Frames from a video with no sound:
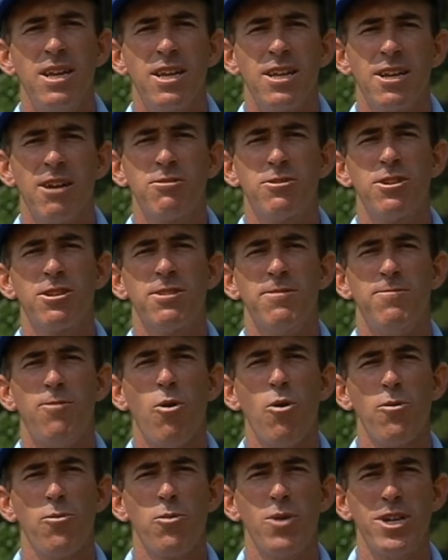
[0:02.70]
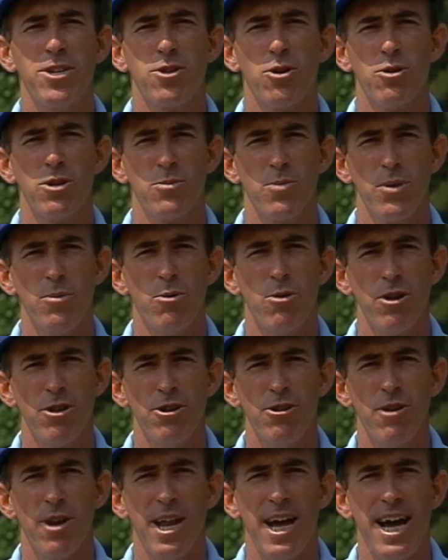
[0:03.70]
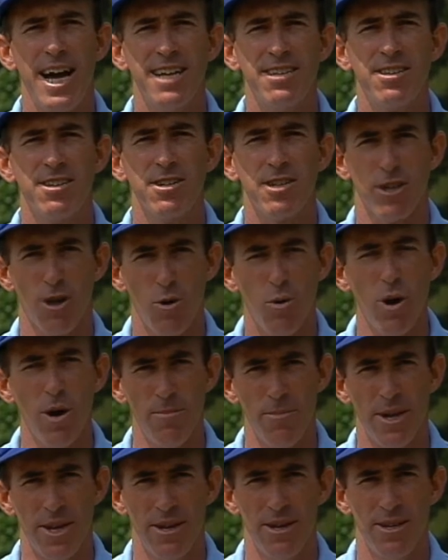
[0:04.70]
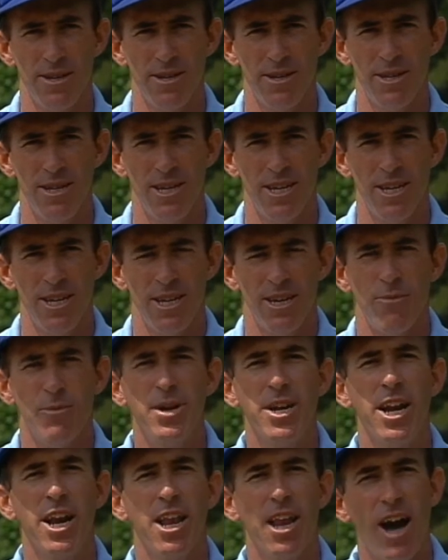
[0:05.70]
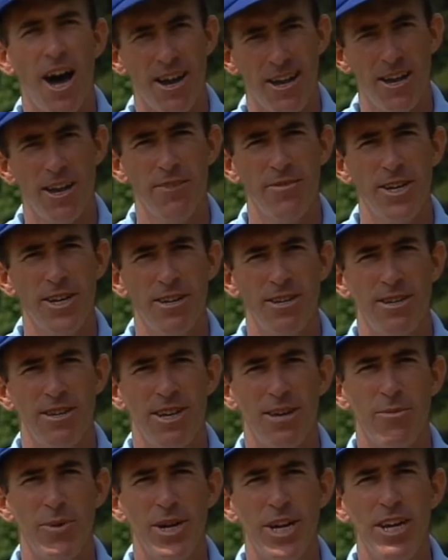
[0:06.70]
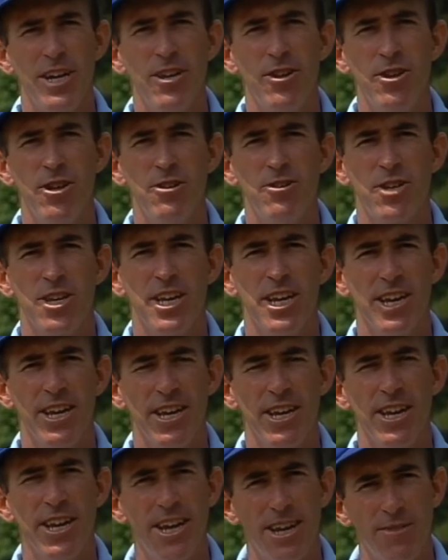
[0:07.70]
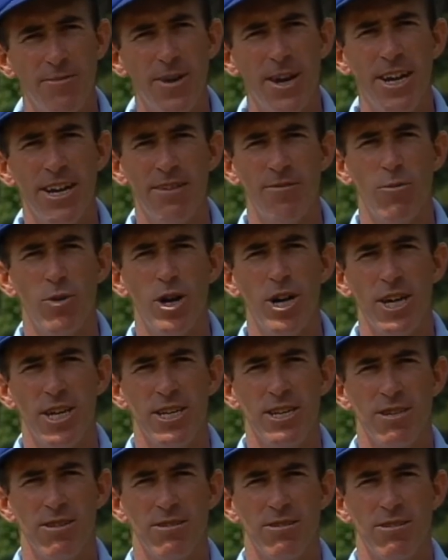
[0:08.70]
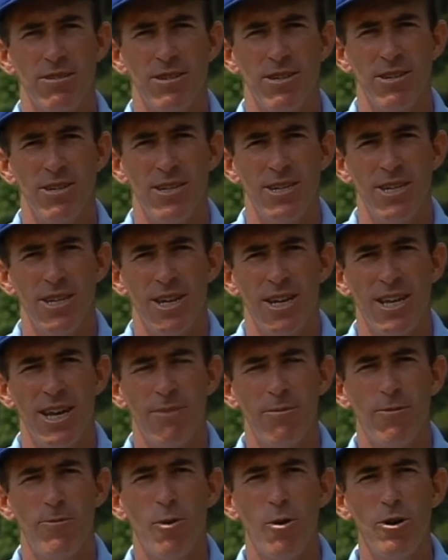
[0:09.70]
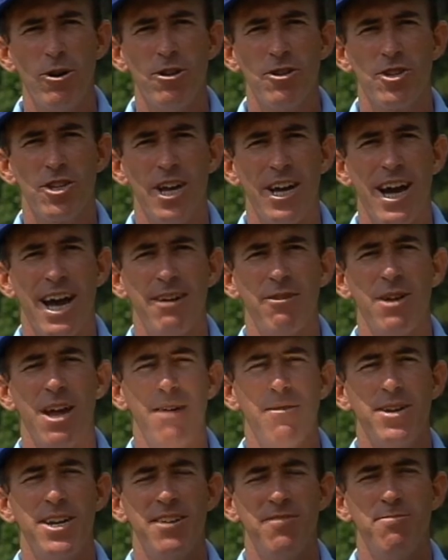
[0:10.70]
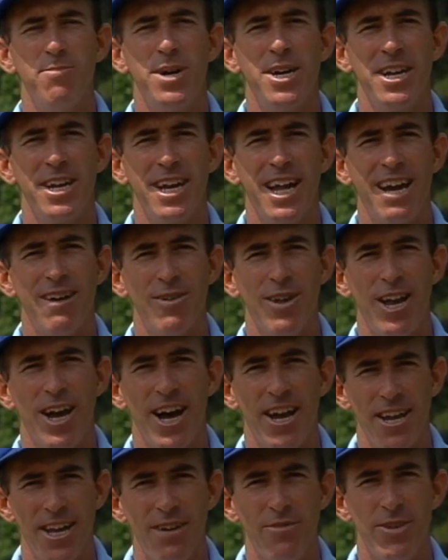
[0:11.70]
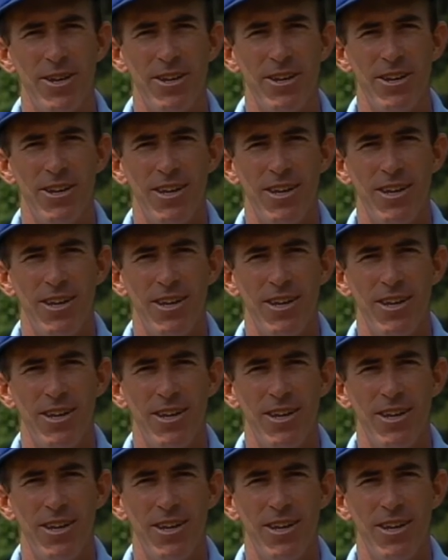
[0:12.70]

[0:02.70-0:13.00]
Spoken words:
Coaches, the fourth resource we want to utilize is equipment. We need a lot of it, and we need to use it in innovative ways. Now, before you say, I don't have enough money to have a lot of it,